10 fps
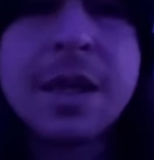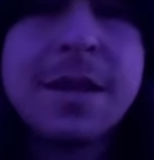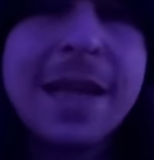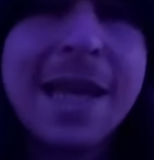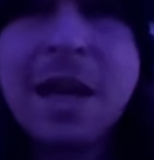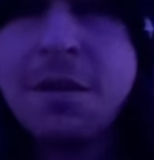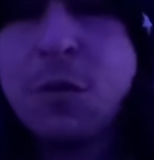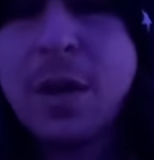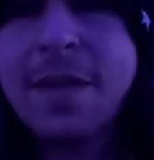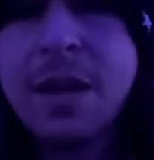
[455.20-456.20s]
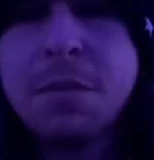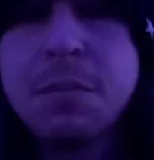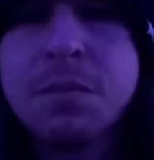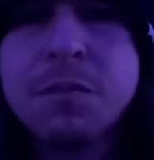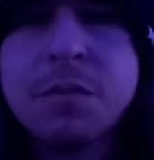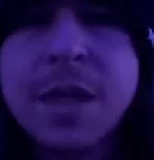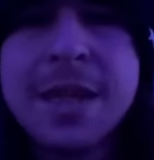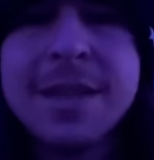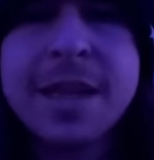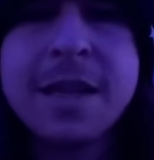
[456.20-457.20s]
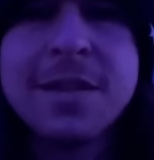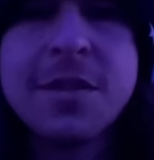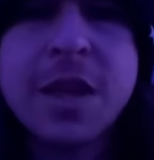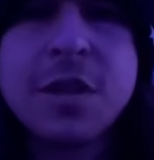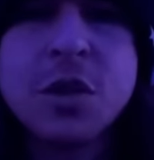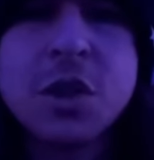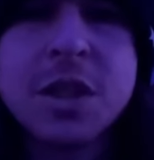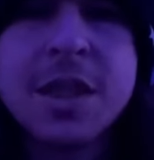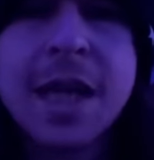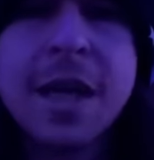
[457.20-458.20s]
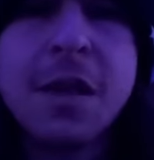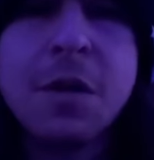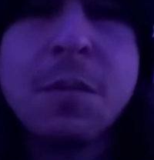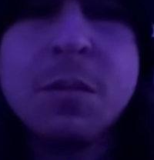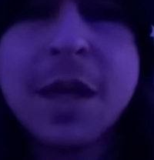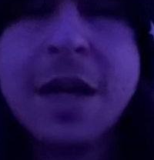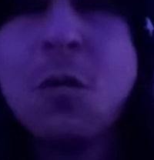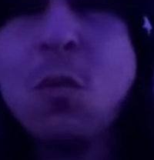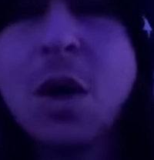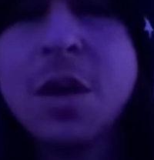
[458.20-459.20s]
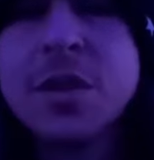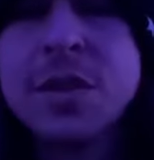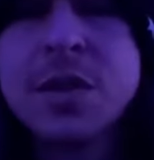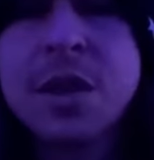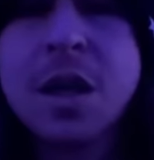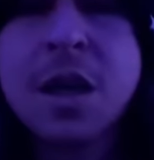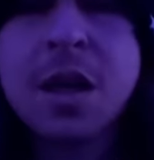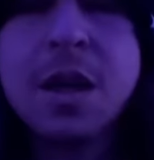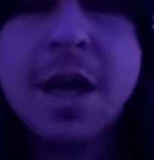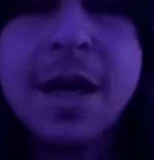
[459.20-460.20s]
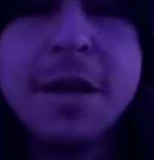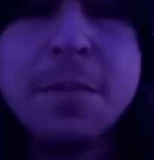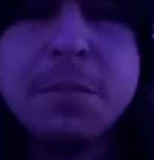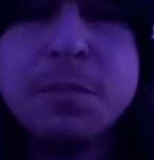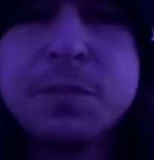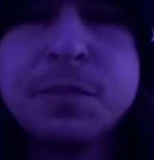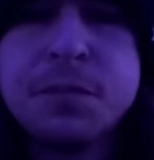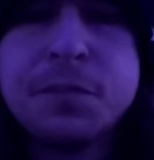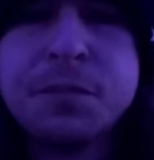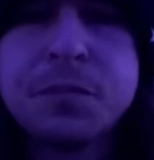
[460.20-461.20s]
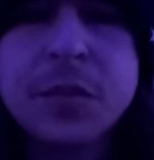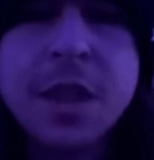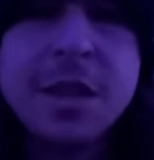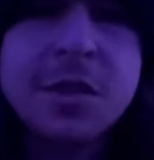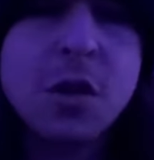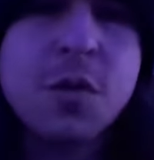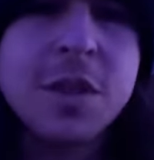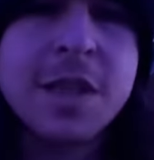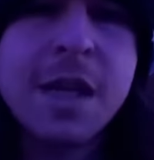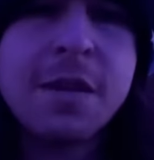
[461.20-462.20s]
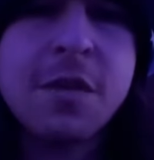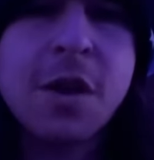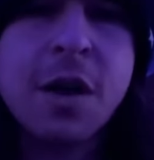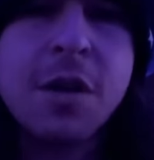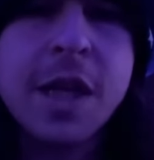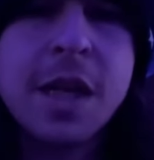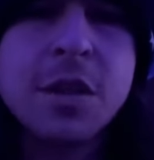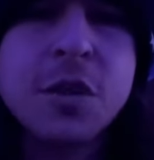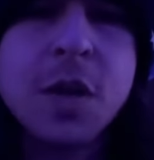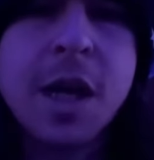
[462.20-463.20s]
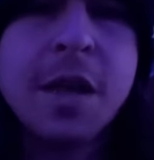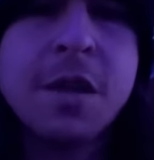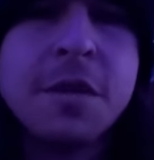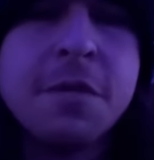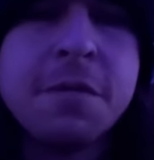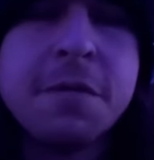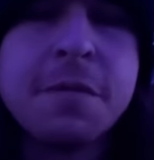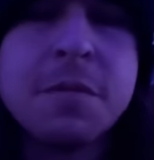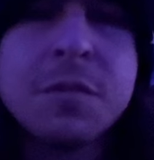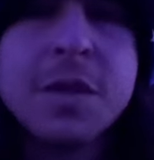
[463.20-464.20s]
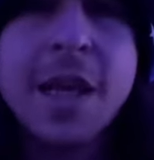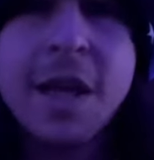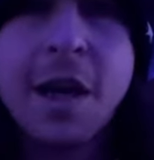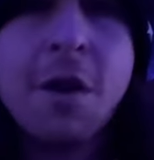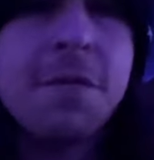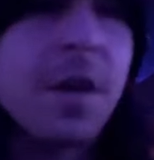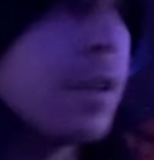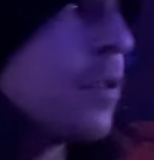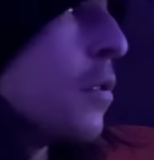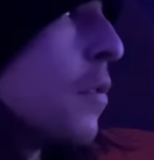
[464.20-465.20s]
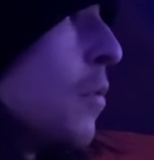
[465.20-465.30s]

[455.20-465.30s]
they can't avoid them. In a sense, things are just getting kind of worse. And so they're saying that they're needing to kind of take care of things